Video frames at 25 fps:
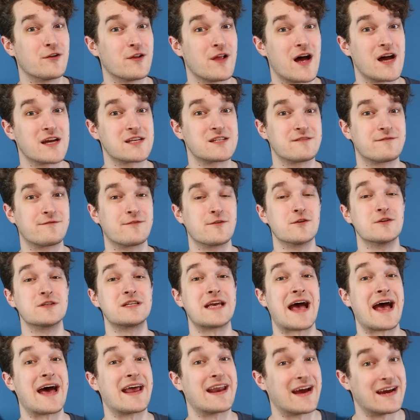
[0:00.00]
philosophers
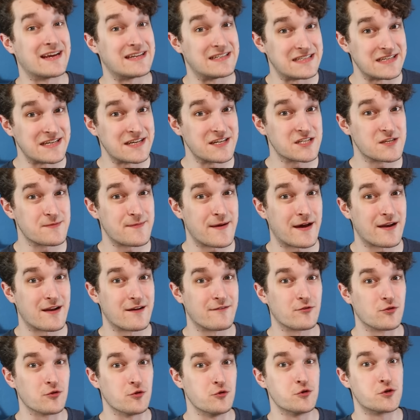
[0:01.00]
had ideas about
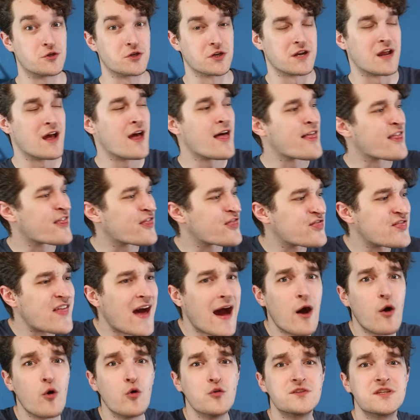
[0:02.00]
evolution
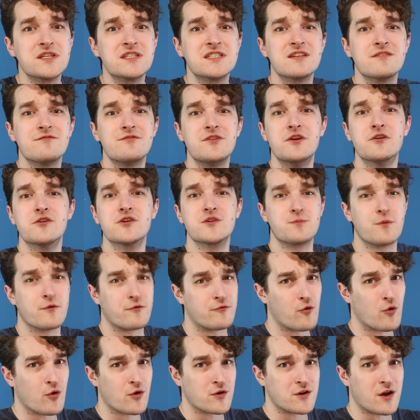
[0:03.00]
thousands of years
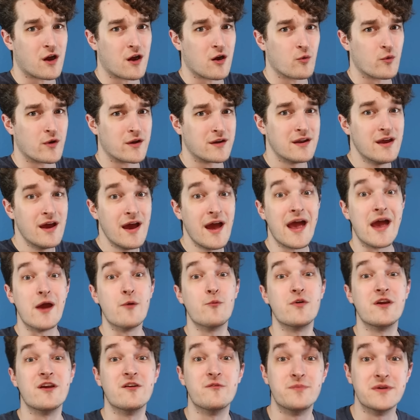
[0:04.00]
before Darwin,
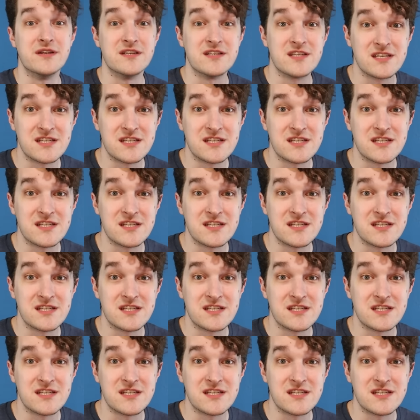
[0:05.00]
and we have been